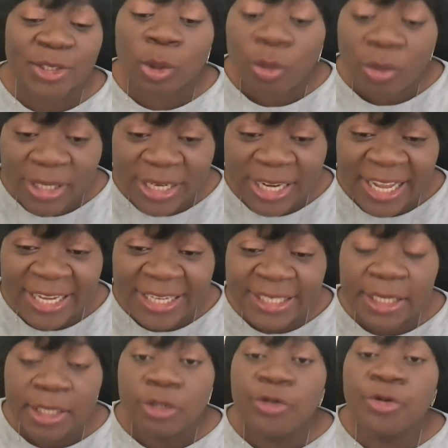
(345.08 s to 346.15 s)
online,
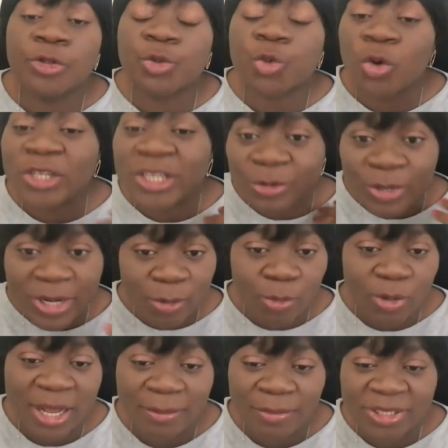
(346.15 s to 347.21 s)
not on a
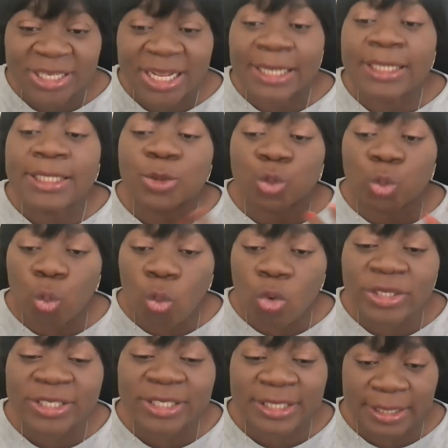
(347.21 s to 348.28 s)
regular basis, at least
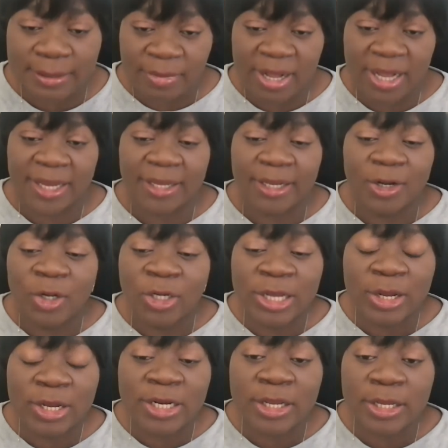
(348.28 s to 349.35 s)
once in a month.
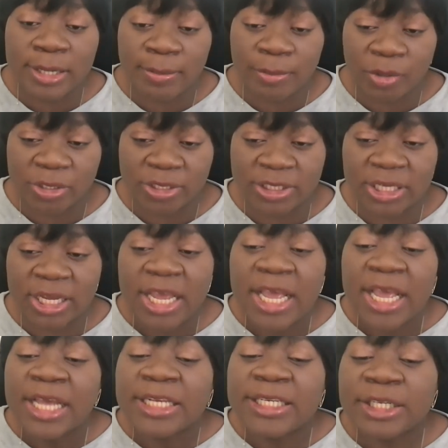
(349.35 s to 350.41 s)
In a month.
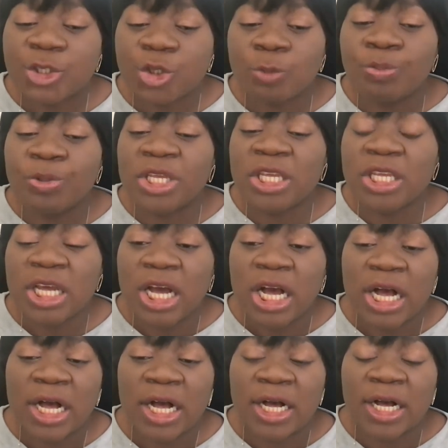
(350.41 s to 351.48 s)
This should be
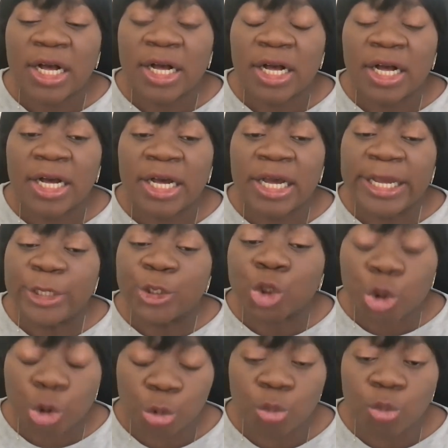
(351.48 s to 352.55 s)
a
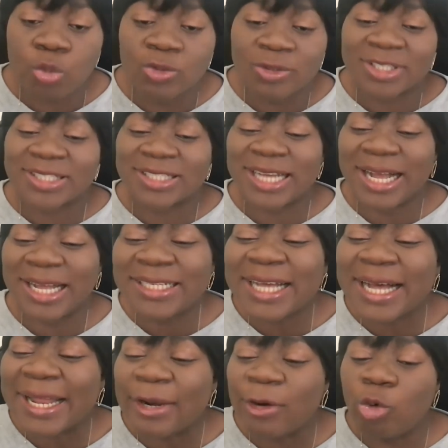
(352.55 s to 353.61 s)
true
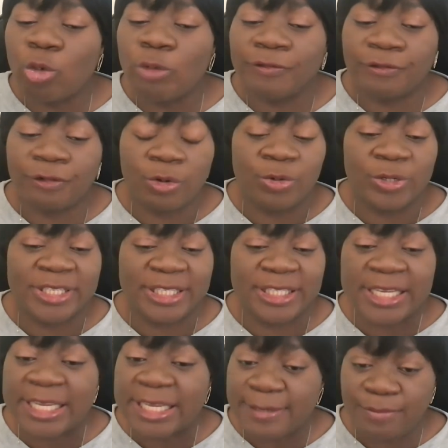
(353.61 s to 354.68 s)
standalone
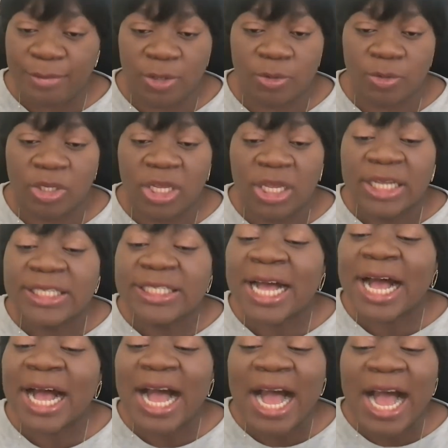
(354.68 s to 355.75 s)
fundraising email
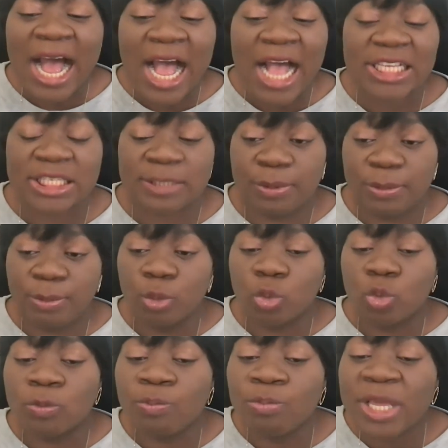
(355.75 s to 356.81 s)
that asks people
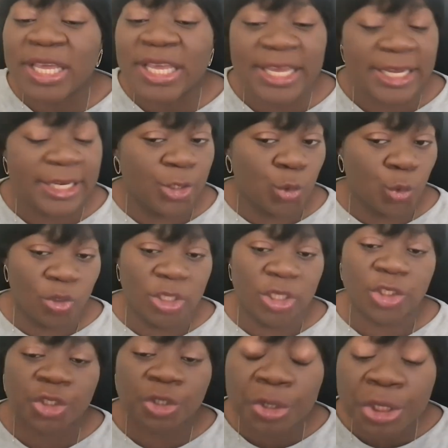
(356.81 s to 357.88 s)
to make a
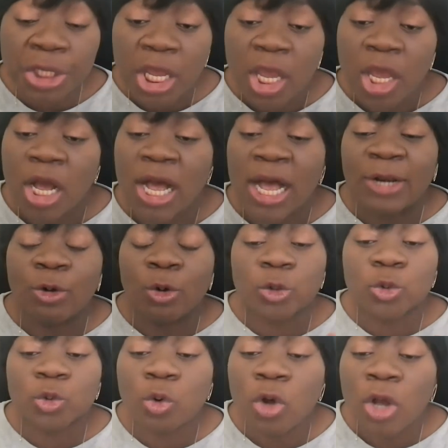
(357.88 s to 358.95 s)
donation and
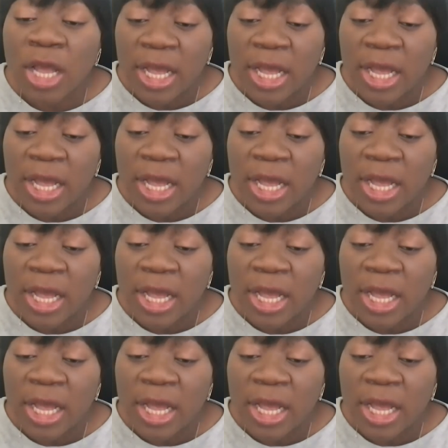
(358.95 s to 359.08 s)
also